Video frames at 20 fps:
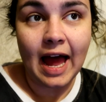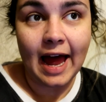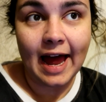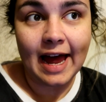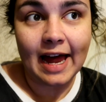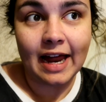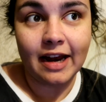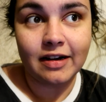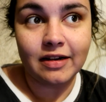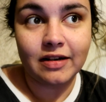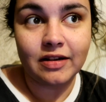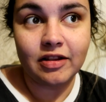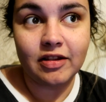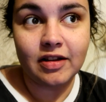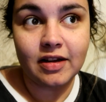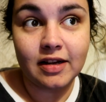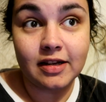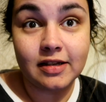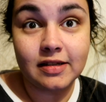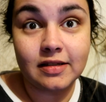And
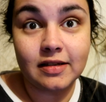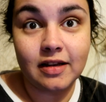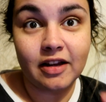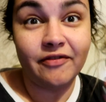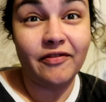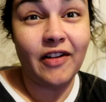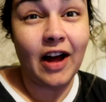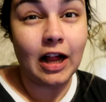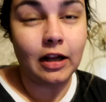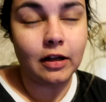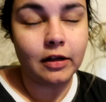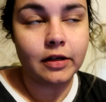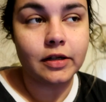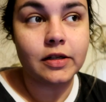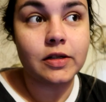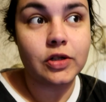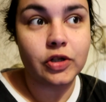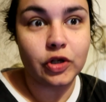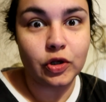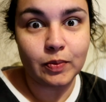there's a Valg,
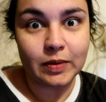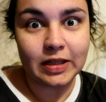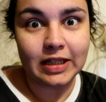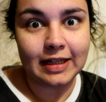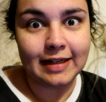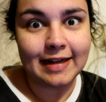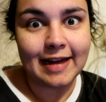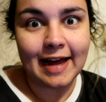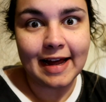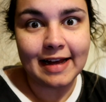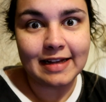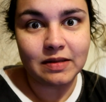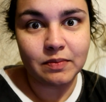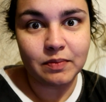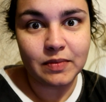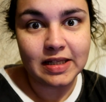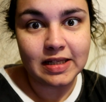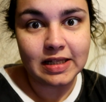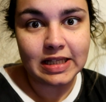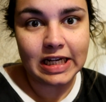assumedly it
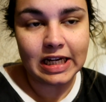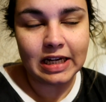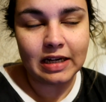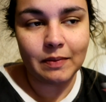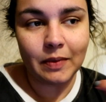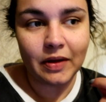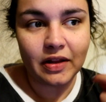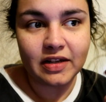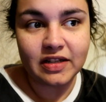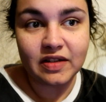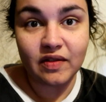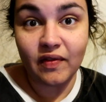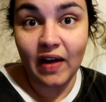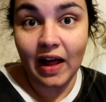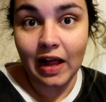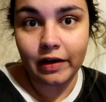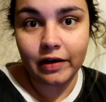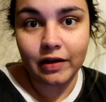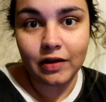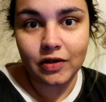hasn't been seen, but there's a
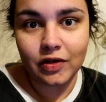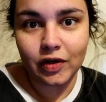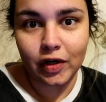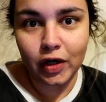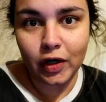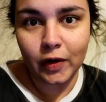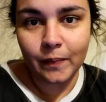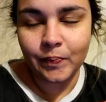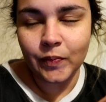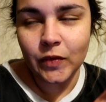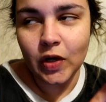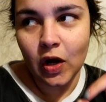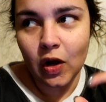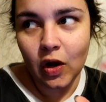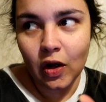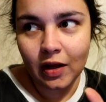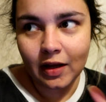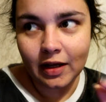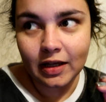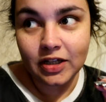Valg at the door,
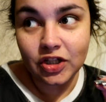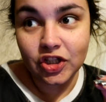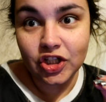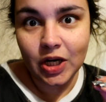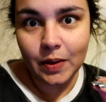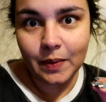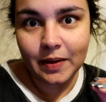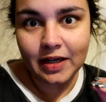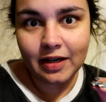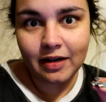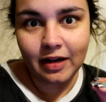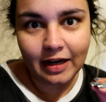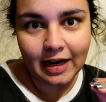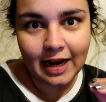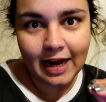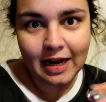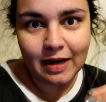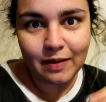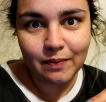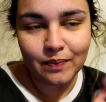like shouting her
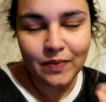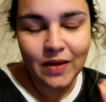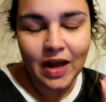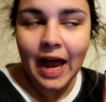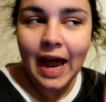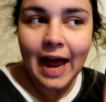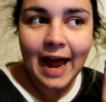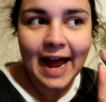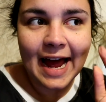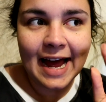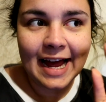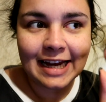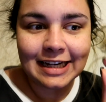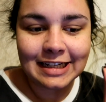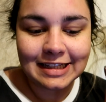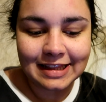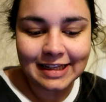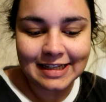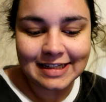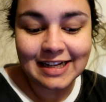name.
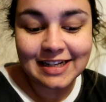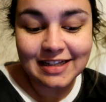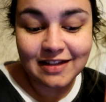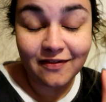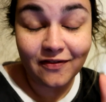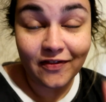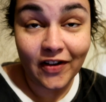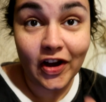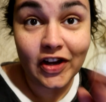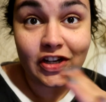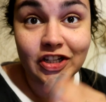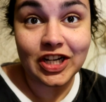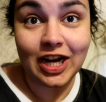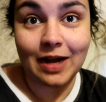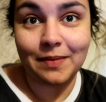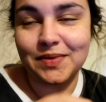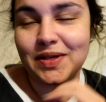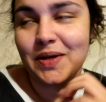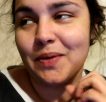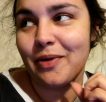And this is the first
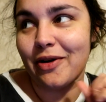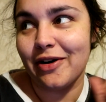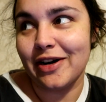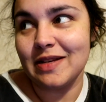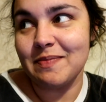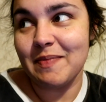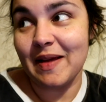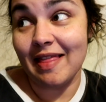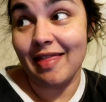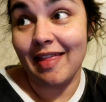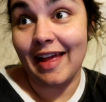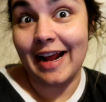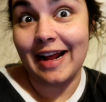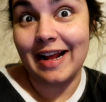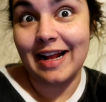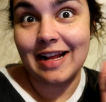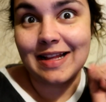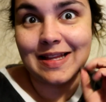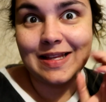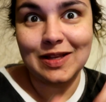chapter where it's been
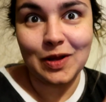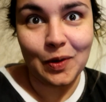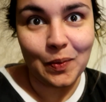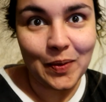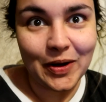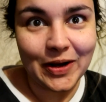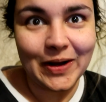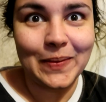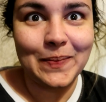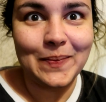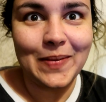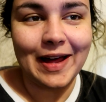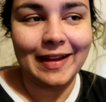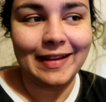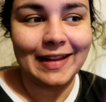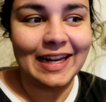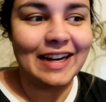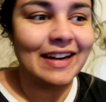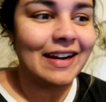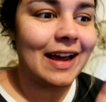like super
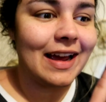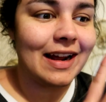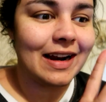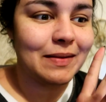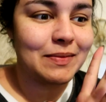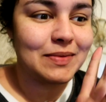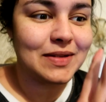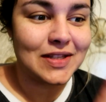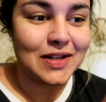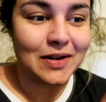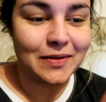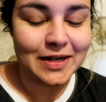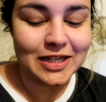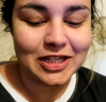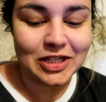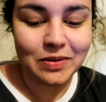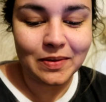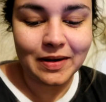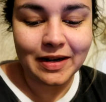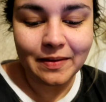compelling and I'm so
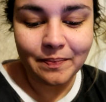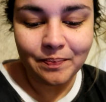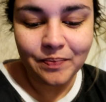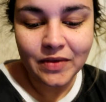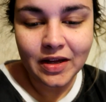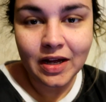into it.